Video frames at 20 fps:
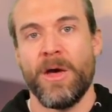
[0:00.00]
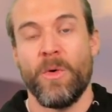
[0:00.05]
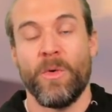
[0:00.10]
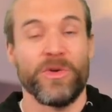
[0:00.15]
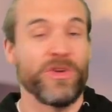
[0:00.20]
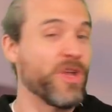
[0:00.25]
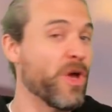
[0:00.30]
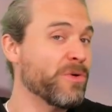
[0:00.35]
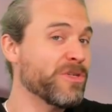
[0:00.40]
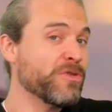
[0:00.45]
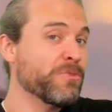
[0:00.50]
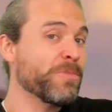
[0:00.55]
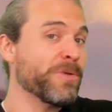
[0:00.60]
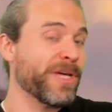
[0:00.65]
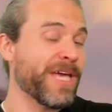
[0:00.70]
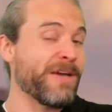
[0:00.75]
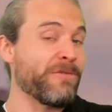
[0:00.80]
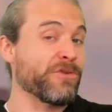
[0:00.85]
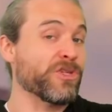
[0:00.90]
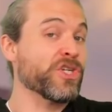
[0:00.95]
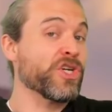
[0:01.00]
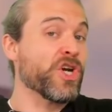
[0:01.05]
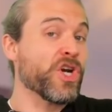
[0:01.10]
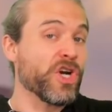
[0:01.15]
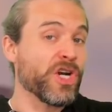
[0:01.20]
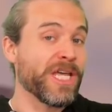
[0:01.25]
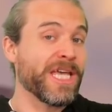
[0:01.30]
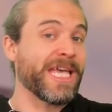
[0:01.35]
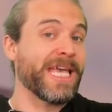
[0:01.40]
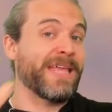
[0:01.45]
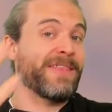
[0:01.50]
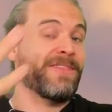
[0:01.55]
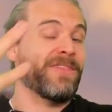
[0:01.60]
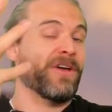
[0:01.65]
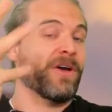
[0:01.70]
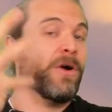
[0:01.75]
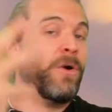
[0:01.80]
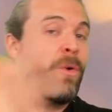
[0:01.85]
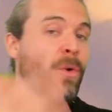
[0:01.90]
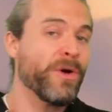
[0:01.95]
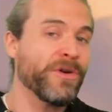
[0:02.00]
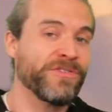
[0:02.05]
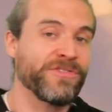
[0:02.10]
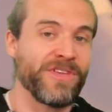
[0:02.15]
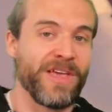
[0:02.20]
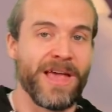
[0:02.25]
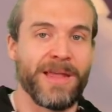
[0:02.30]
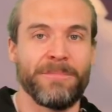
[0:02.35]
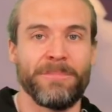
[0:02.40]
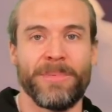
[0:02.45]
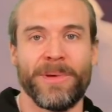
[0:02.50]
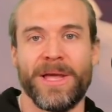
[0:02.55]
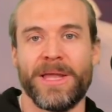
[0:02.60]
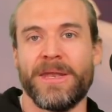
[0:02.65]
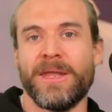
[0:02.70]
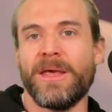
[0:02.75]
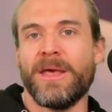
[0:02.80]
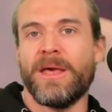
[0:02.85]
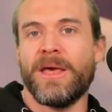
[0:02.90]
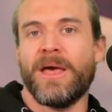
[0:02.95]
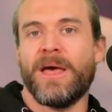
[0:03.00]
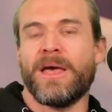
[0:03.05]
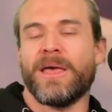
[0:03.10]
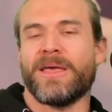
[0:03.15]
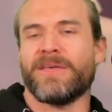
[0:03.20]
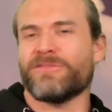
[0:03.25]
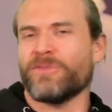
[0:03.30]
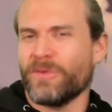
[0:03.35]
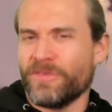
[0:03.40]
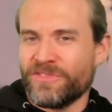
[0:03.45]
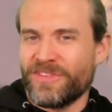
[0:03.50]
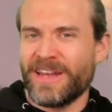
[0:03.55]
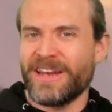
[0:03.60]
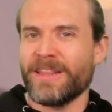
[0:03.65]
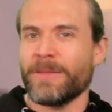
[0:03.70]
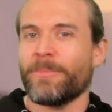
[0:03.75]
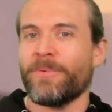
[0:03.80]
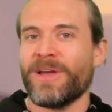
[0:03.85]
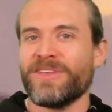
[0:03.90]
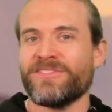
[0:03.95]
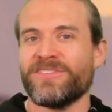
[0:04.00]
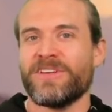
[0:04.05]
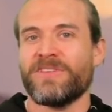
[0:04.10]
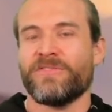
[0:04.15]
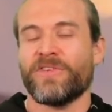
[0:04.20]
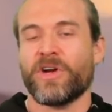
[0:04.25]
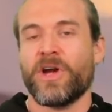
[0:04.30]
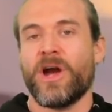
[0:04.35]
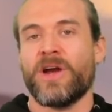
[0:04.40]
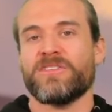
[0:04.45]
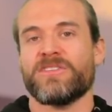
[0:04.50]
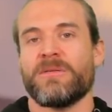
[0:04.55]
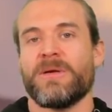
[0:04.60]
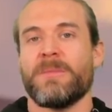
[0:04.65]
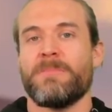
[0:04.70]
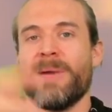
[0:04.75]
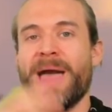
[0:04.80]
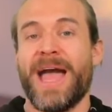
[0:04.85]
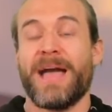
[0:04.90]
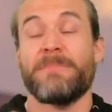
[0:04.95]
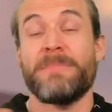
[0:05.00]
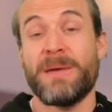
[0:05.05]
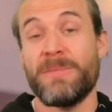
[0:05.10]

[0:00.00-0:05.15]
No Duplicate returning in the core set, but it's sort of setting the precedent for cards coming back.